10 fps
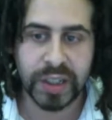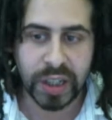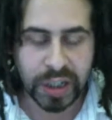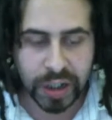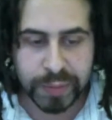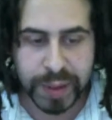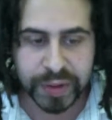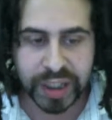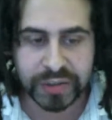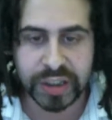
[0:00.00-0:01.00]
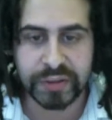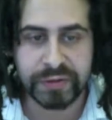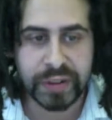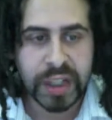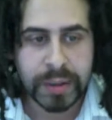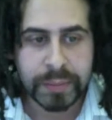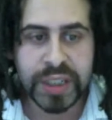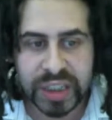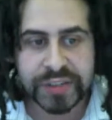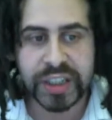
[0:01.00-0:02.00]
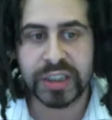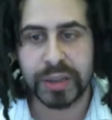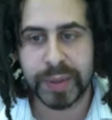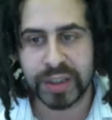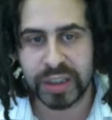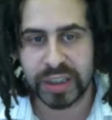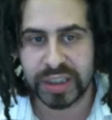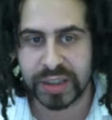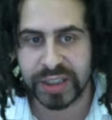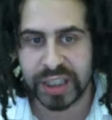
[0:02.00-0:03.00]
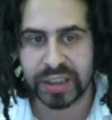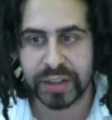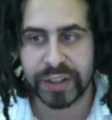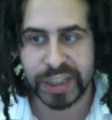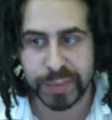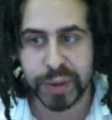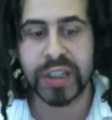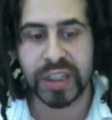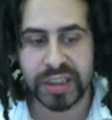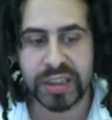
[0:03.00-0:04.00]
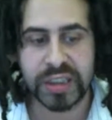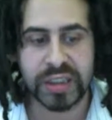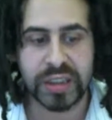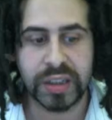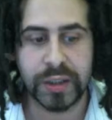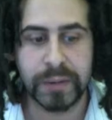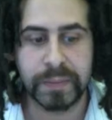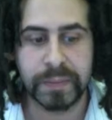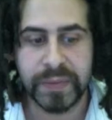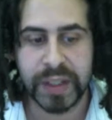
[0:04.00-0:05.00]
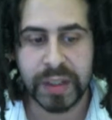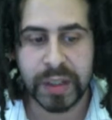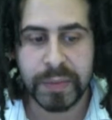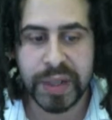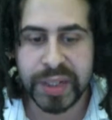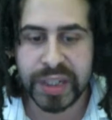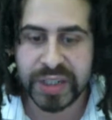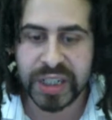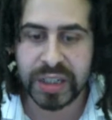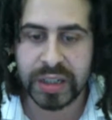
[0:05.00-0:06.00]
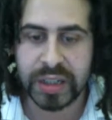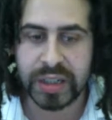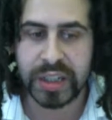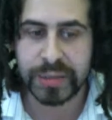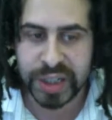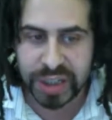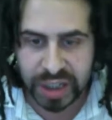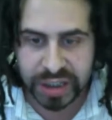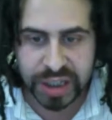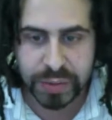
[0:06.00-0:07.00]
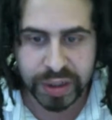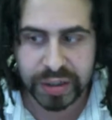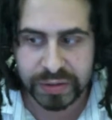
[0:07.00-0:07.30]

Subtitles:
a lot of people have kind of misgivings about the kinds of things that Facebook does. Maybe you've seen an image like this one